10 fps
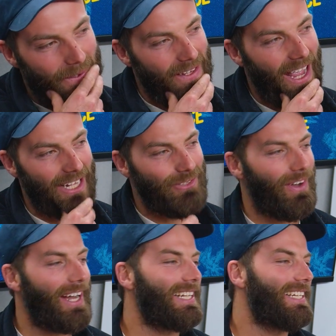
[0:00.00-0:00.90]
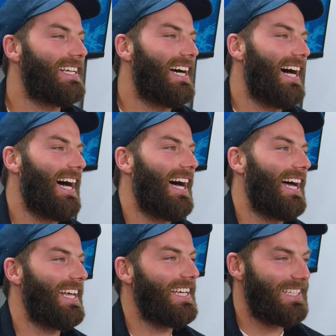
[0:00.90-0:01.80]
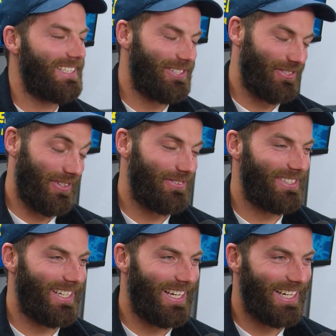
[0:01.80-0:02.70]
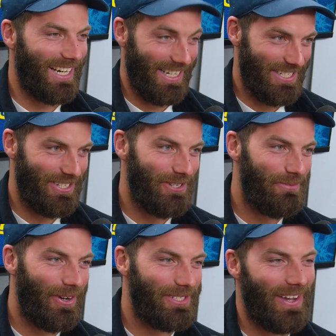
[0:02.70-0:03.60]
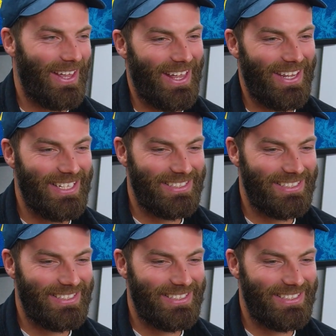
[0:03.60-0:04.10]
It's funny because obviously I get into you boys about that these